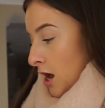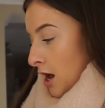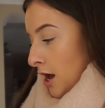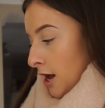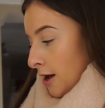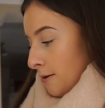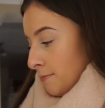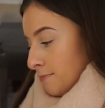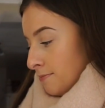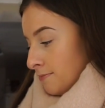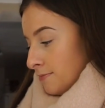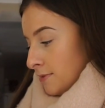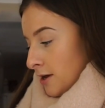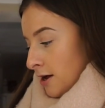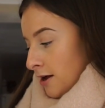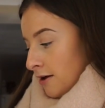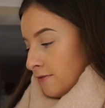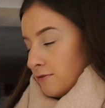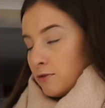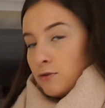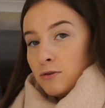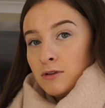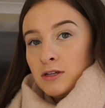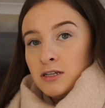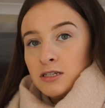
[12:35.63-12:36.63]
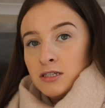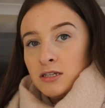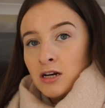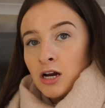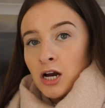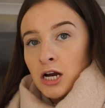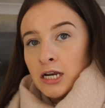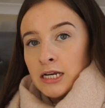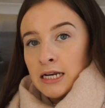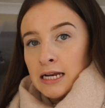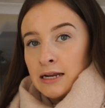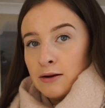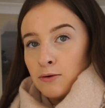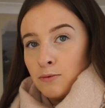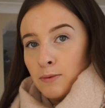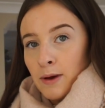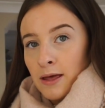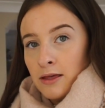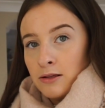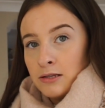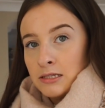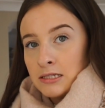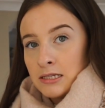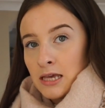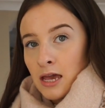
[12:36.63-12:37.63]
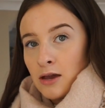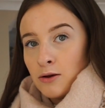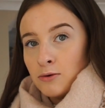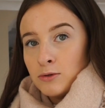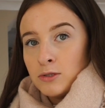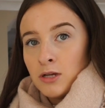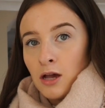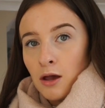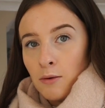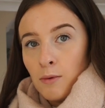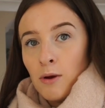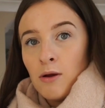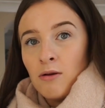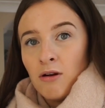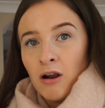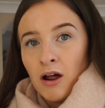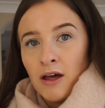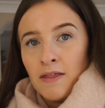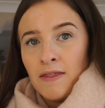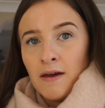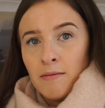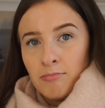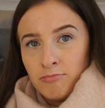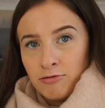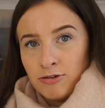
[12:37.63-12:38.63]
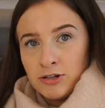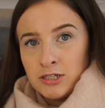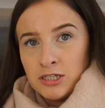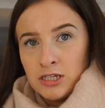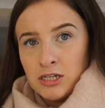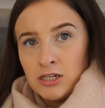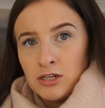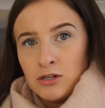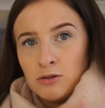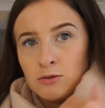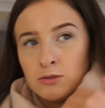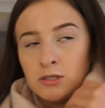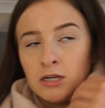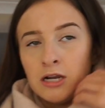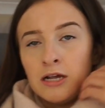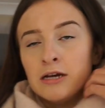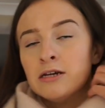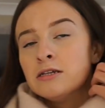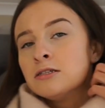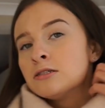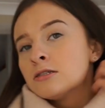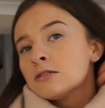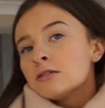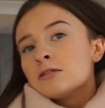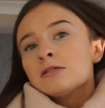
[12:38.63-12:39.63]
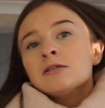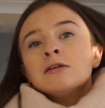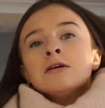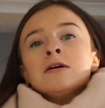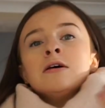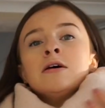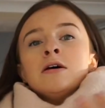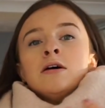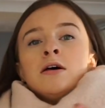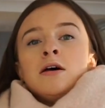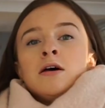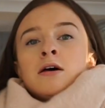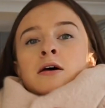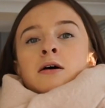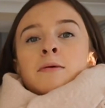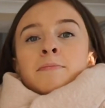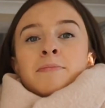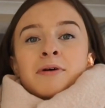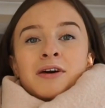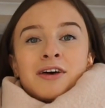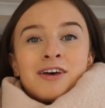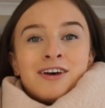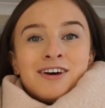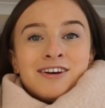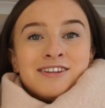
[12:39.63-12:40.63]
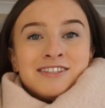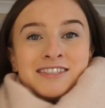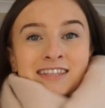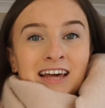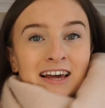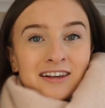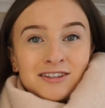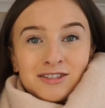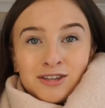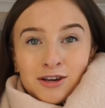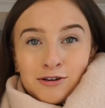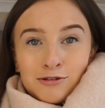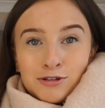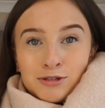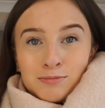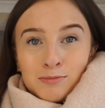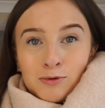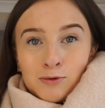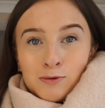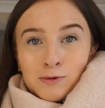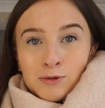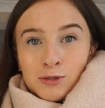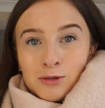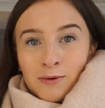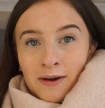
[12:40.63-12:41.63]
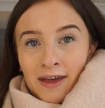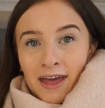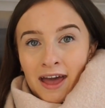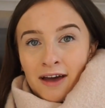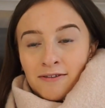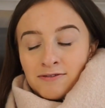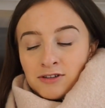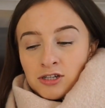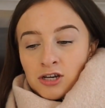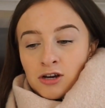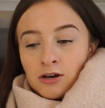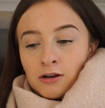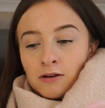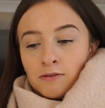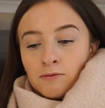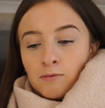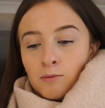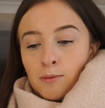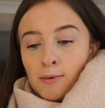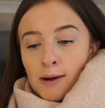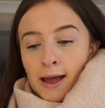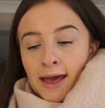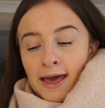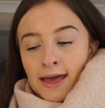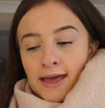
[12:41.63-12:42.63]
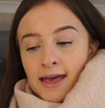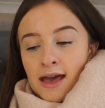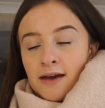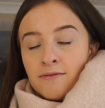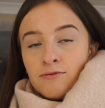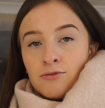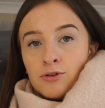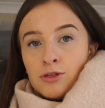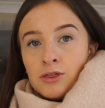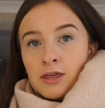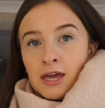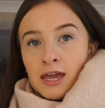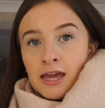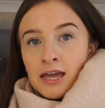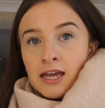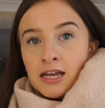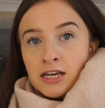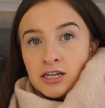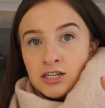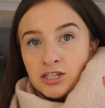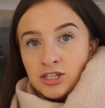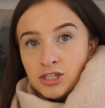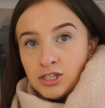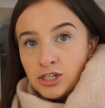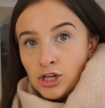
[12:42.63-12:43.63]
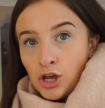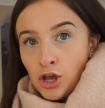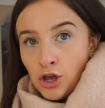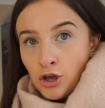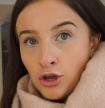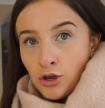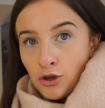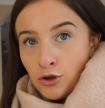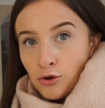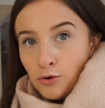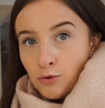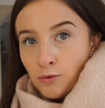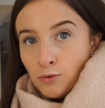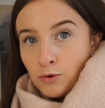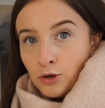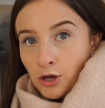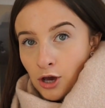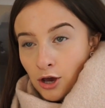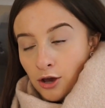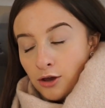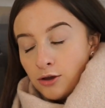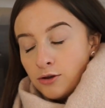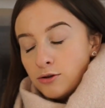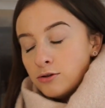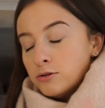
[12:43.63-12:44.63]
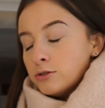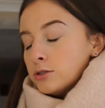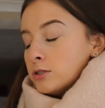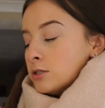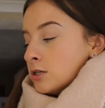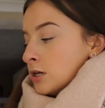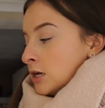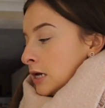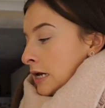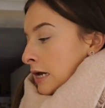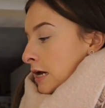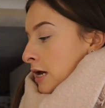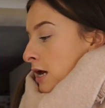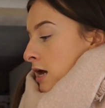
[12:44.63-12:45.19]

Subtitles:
I've got these tiny little weighing scales. I won't lie, they're pretty useless because they're so small, so I have to kind of weigh everything in two goes.